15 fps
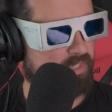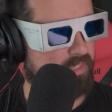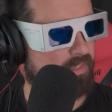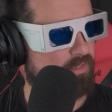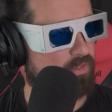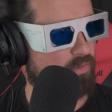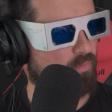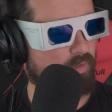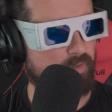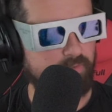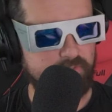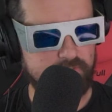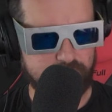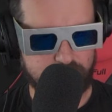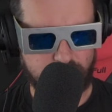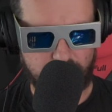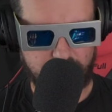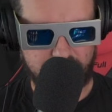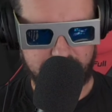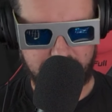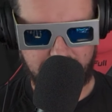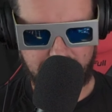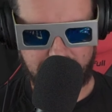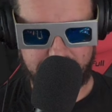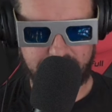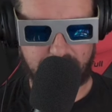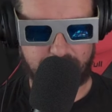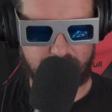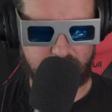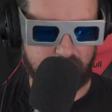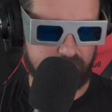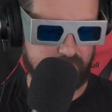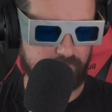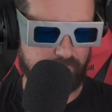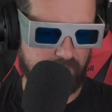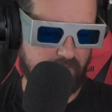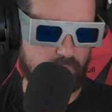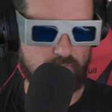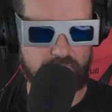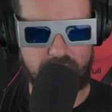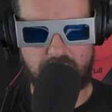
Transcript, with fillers: get into one of these one of these things that I'm thinking about with